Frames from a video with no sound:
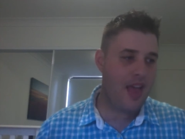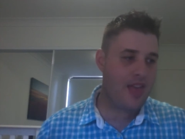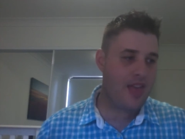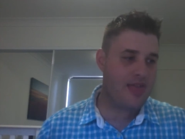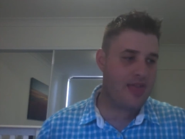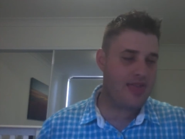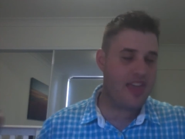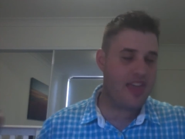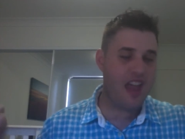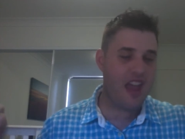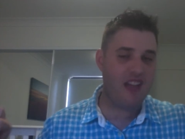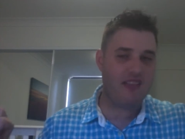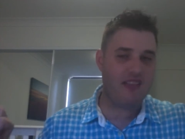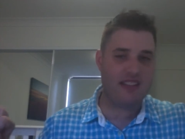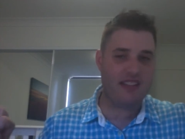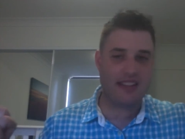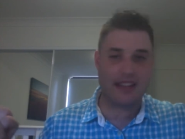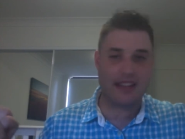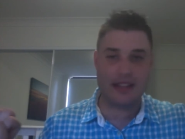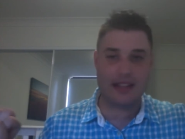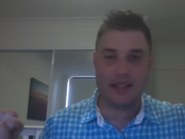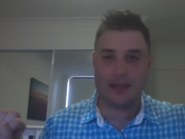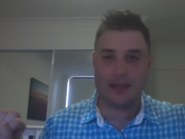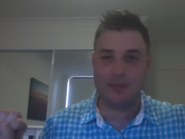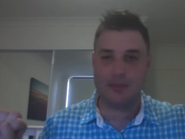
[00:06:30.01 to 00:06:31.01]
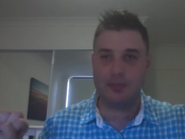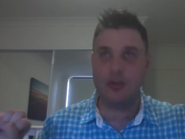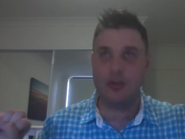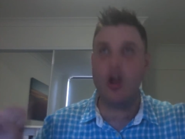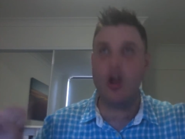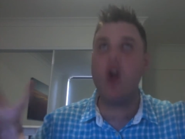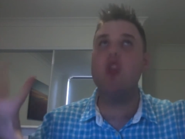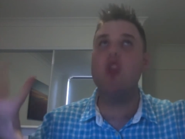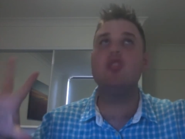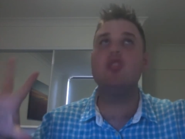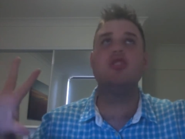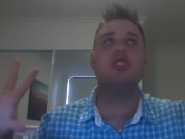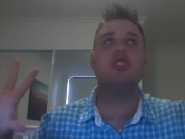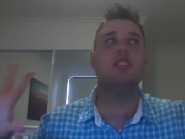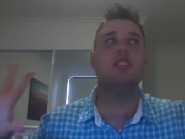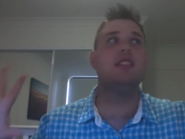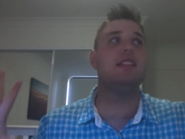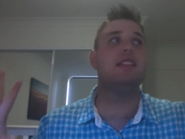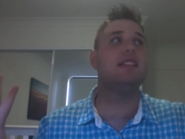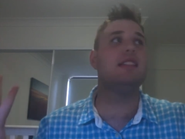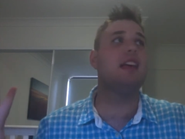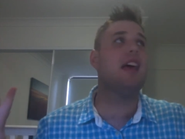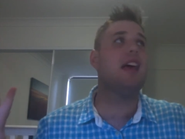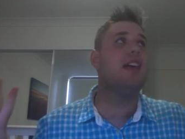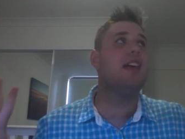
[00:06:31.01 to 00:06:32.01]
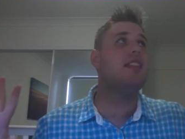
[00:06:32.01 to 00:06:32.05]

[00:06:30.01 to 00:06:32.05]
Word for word: There is explosions,